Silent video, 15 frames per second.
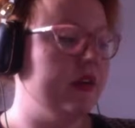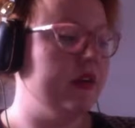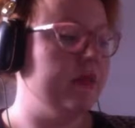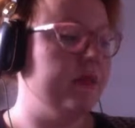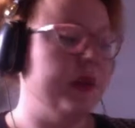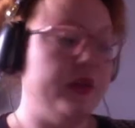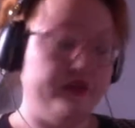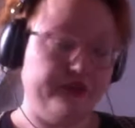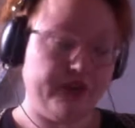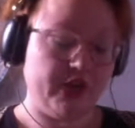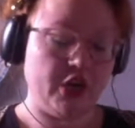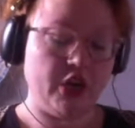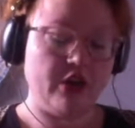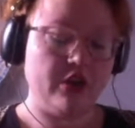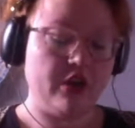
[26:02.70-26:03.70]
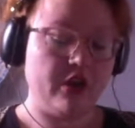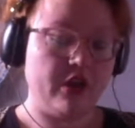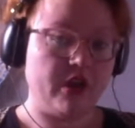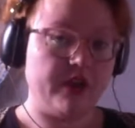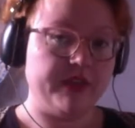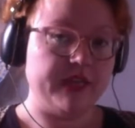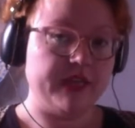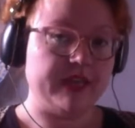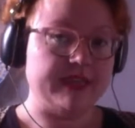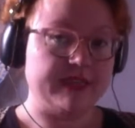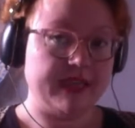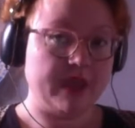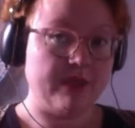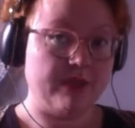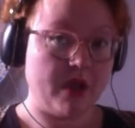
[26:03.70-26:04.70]
middle finger on the
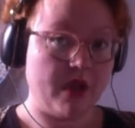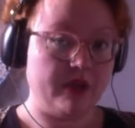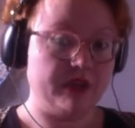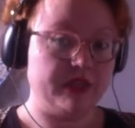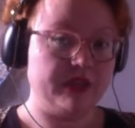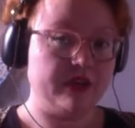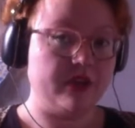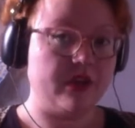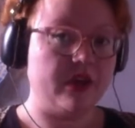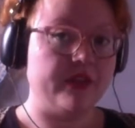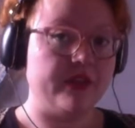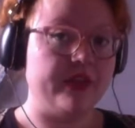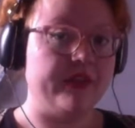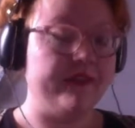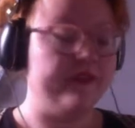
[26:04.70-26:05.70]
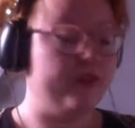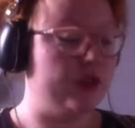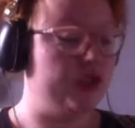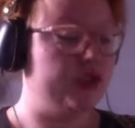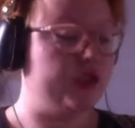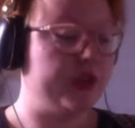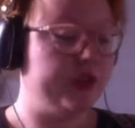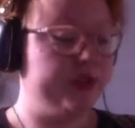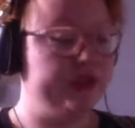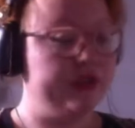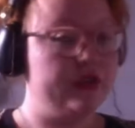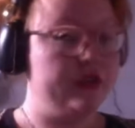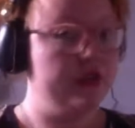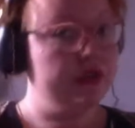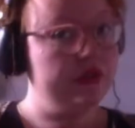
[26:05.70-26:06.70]
2nd box on the 4th string,
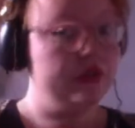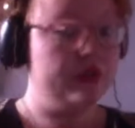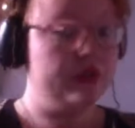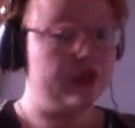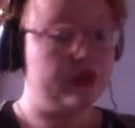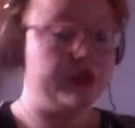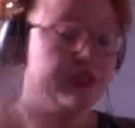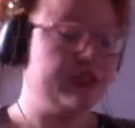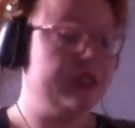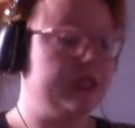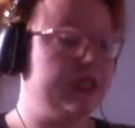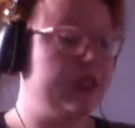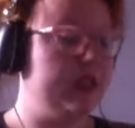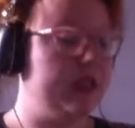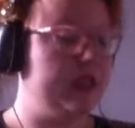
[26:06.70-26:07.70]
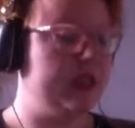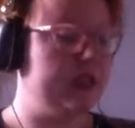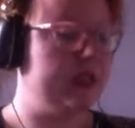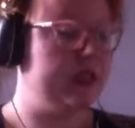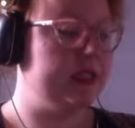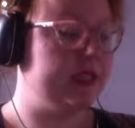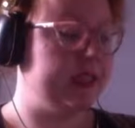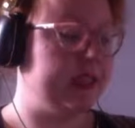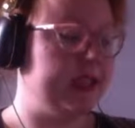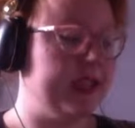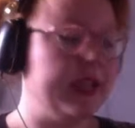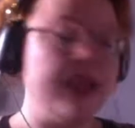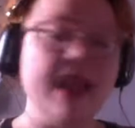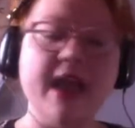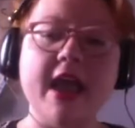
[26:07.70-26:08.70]
closest to the ceiling,
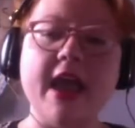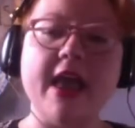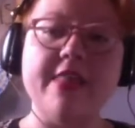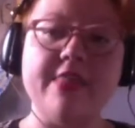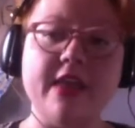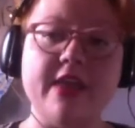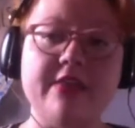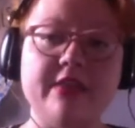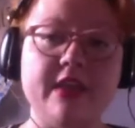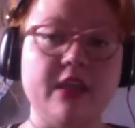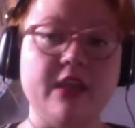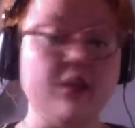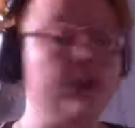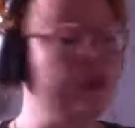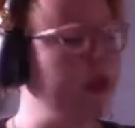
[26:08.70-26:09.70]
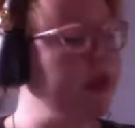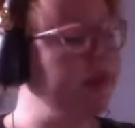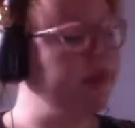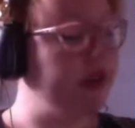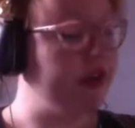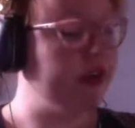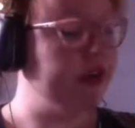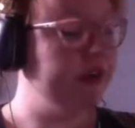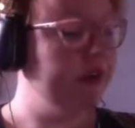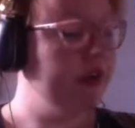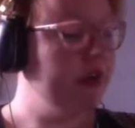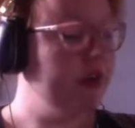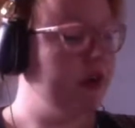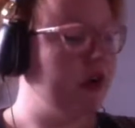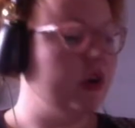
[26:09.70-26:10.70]
and then the ring finger,
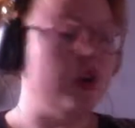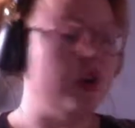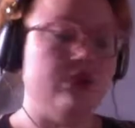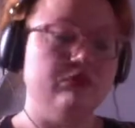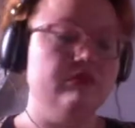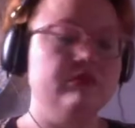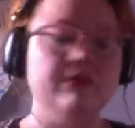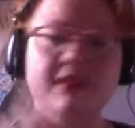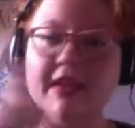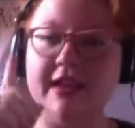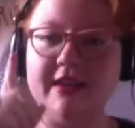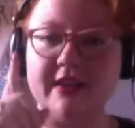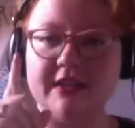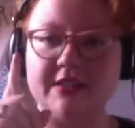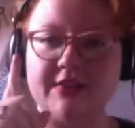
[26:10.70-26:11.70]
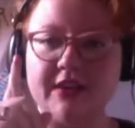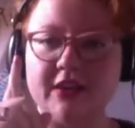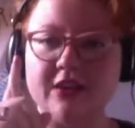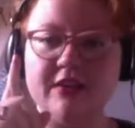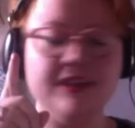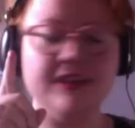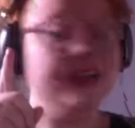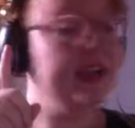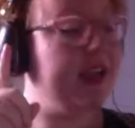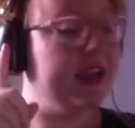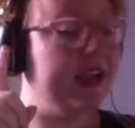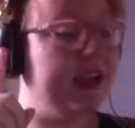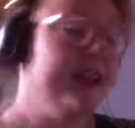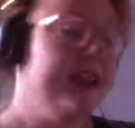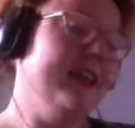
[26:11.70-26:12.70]
or no, the index finger,
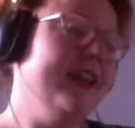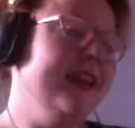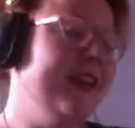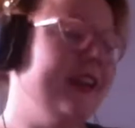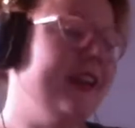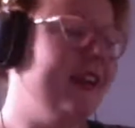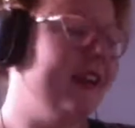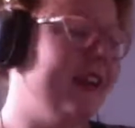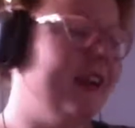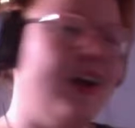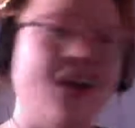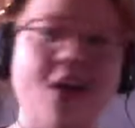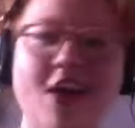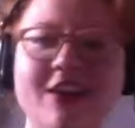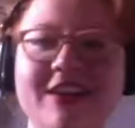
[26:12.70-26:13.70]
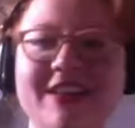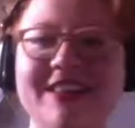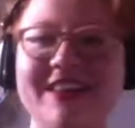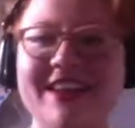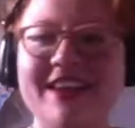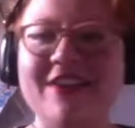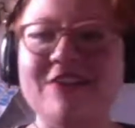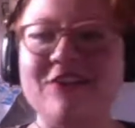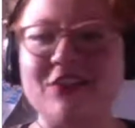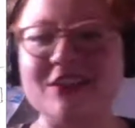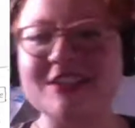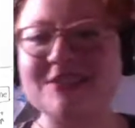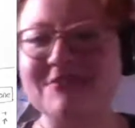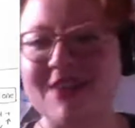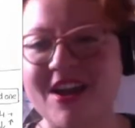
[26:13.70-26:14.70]
kidding, on the
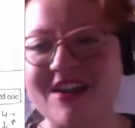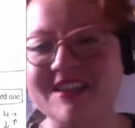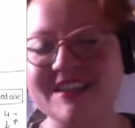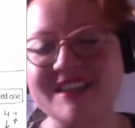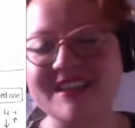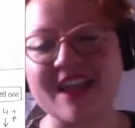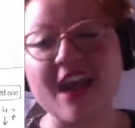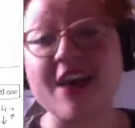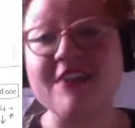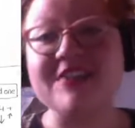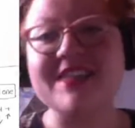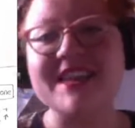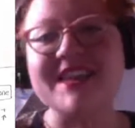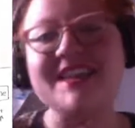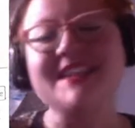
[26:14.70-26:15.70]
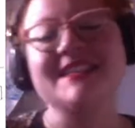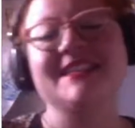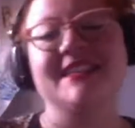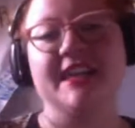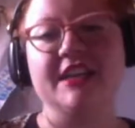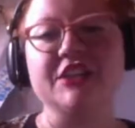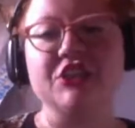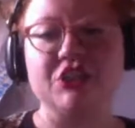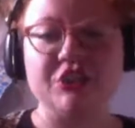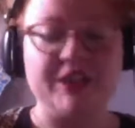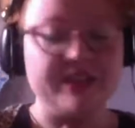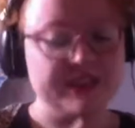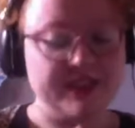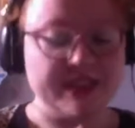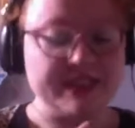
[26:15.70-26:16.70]
1st box of the 2nd string.
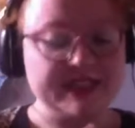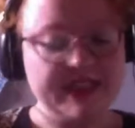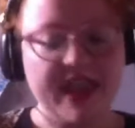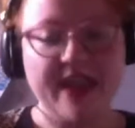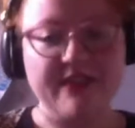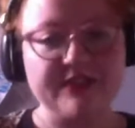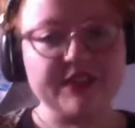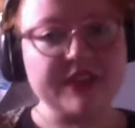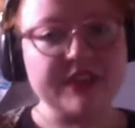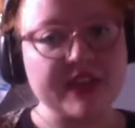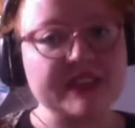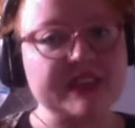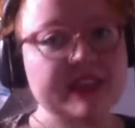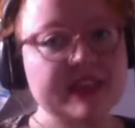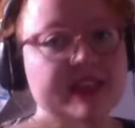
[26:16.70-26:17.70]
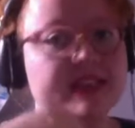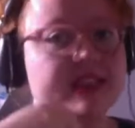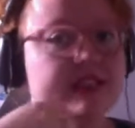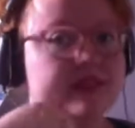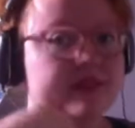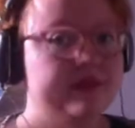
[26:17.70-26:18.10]
So that's an F. So that's this.